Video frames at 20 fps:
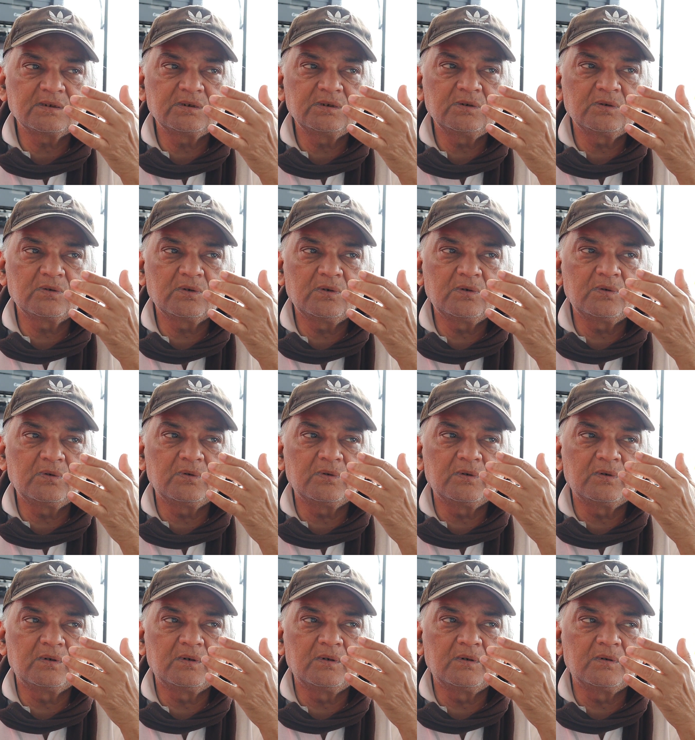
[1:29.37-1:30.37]
you
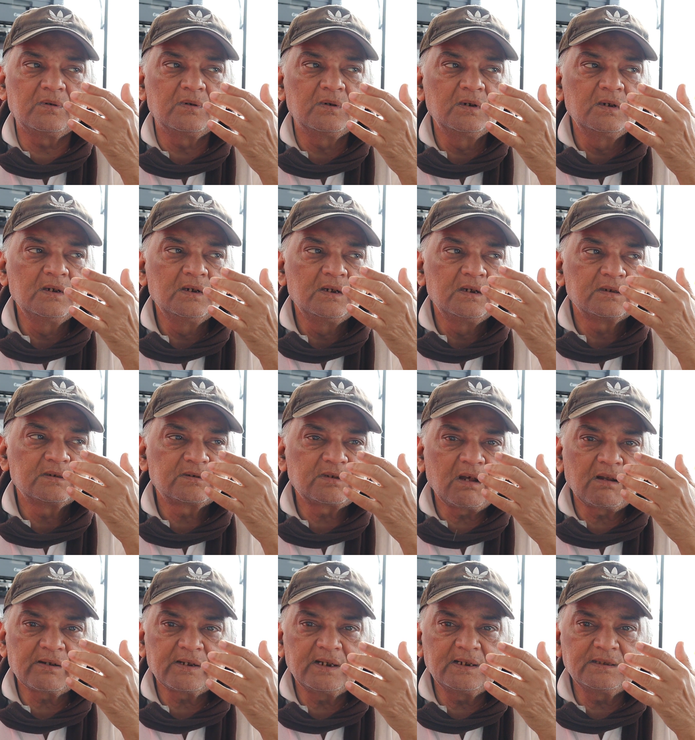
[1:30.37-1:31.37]
know,
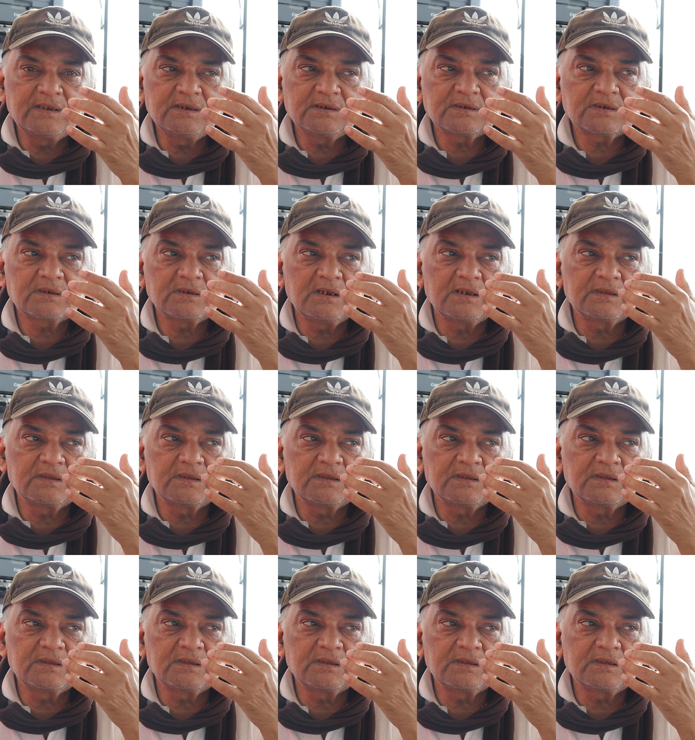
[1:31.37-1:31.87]
tolerate this.